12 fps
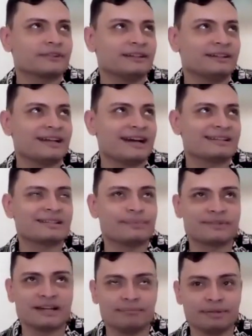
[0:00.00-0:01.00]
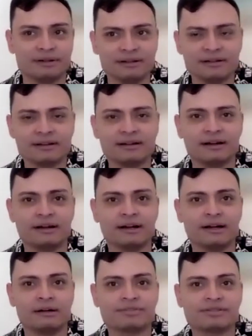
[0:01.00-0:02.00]
last September,
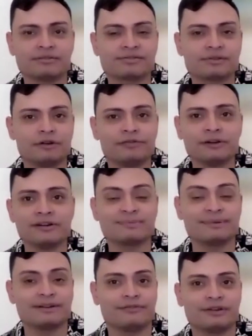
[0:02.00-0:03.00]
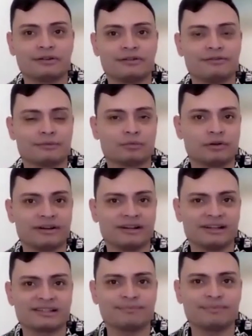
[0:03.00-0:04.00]
Um, so, so far it's been a very rewarding
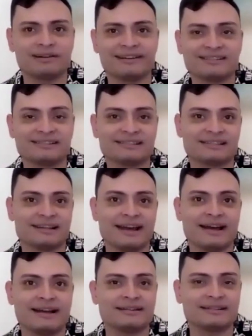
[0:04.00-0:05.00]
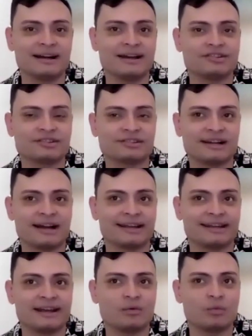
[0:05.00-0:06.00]
experience, and I just, I
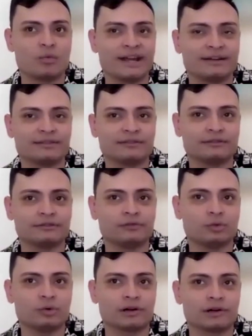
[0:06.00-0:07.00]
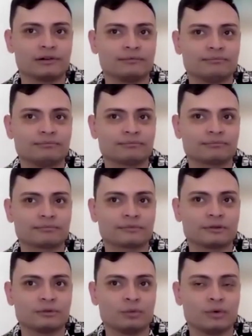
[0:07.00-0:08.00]
can't wait for
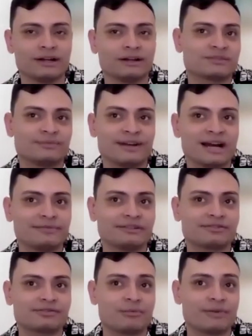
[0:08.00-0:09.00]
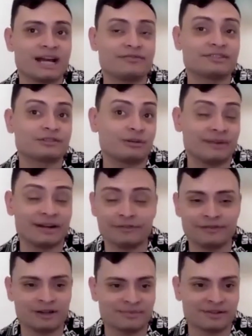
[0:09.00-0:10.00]
what else we have in store. We have so many
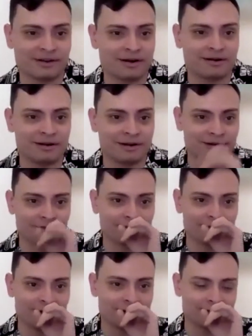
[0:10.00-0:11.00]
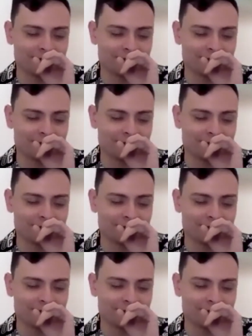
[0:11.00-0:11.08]
films on our, on our, on our